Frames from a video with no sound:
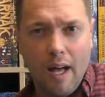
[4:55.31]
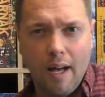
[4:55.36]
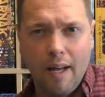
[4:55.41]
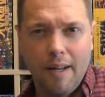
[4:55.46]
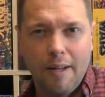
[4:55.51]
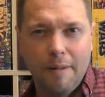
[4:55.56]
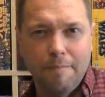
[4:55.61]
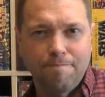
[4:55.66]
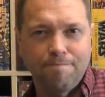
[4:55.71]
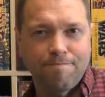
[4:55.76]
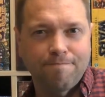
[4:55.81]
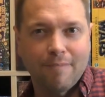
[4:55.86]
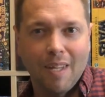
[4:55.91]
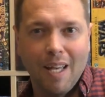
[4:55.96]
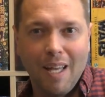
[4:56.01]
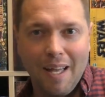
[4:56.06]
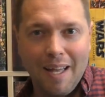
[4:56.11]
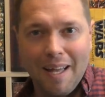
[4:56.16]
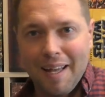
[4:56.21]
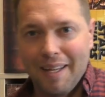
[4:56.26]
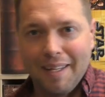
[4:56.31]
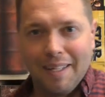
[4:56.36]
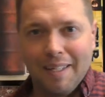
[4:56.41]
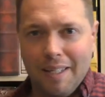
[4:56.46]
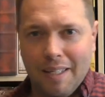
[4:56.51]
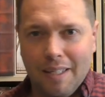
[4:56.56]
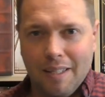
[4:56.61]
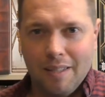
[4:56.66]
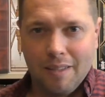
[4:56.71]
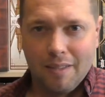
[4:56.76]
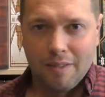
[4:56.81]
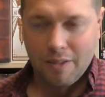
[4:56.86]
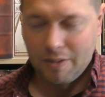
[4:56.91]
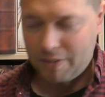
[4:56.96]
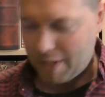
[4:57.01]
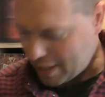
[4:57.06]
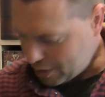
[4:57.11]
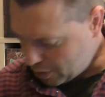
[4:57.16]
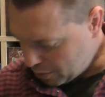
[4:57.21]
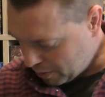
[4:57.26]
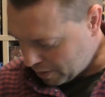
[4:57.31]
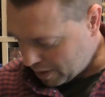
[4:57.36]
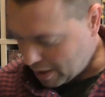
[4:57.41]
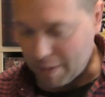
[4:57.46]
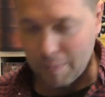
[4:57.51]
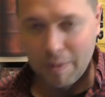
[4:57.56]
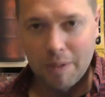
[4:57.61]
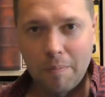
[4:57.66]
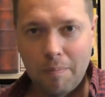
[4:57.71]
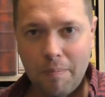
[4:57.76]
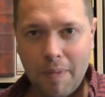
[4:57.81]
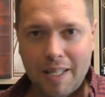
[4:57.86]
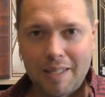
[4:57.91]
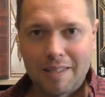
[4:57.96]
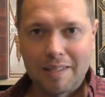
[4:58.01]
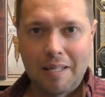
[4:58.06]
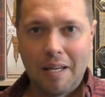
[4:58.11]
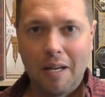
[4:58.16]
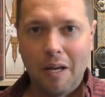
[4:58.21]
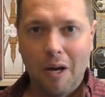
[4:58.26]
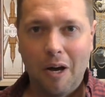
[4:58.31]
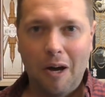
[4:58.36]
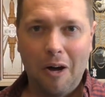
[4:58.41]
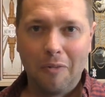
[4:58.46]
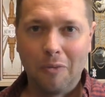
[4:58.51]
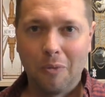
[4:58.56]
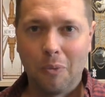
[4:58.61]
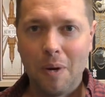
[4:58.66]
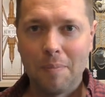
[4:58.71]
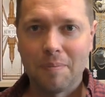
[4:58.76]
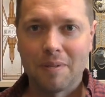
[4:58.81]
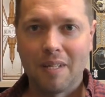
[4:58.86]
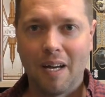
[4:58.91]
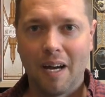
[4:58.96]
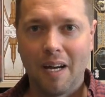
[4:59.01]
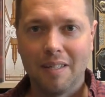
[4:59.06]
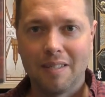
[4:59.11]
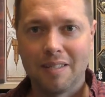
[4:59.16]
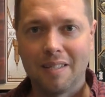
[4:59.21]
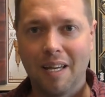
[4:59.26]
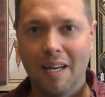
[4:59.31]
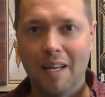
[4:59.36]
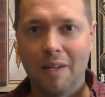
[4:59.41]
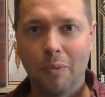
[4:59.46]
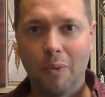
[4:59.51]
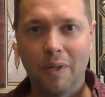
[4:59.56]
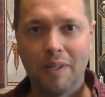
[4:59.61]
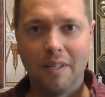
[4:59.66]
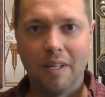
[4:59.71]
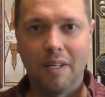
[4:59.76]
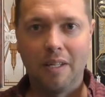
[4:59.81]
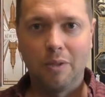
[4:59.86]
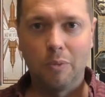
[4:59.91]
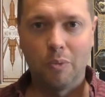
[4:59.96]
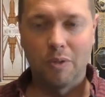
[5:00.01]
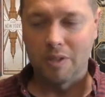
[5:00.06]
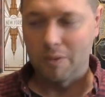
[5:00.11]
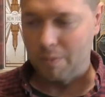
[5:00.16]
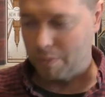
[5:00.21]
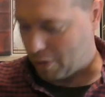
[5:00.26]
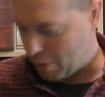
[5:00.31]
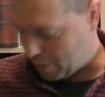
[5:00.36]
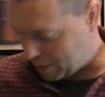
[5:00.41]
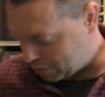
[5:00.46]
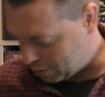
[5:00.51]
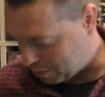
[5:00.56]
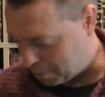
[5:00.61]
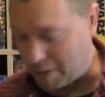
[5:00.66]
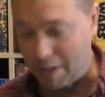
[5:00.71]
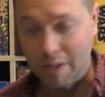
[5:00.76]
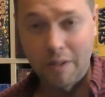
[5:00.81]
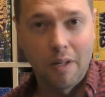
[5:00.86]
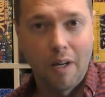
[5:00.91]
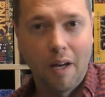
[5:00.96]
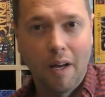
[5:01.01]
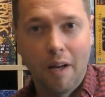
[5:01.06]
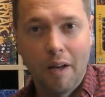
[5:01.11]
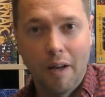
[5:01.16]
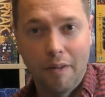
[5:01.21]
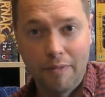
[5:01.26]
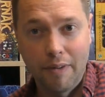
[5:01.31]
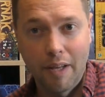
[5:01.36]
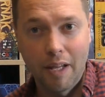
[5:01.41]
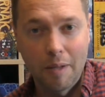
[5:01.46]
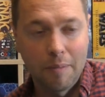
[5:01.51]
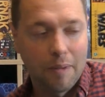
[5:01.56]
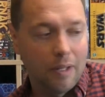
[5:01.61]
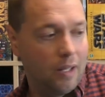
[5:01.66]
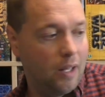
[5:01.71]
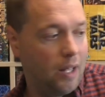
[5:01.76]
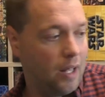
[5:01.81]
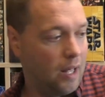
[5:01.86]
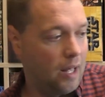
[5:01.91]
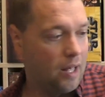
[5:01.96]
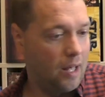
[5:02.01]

Um, the dates were a little bit mixed on websites and when they, it was going to be uh, available.